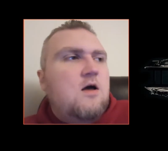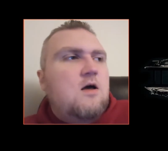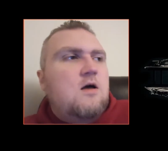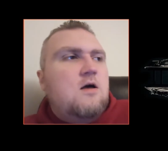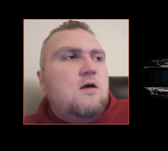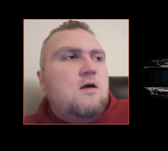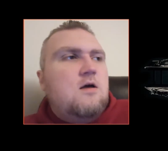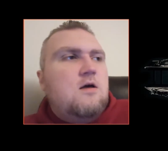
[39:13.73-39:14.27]

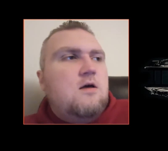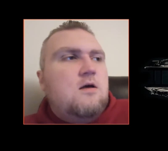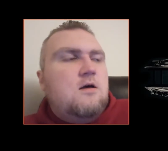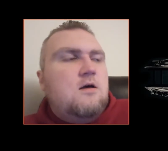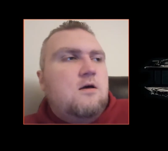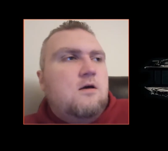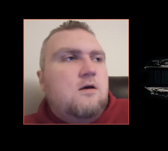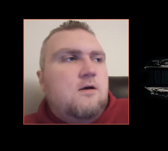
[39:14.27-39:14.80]

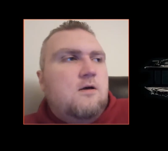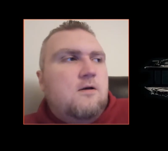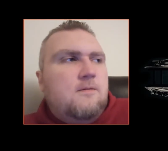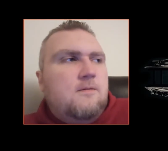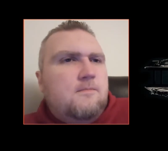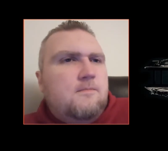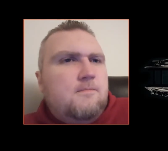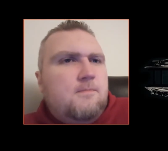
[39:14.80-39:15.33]

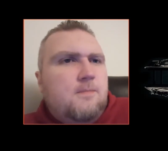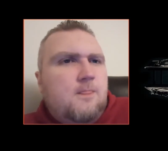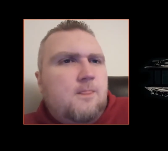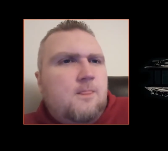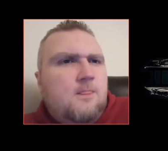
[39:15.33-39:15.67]
[no speech]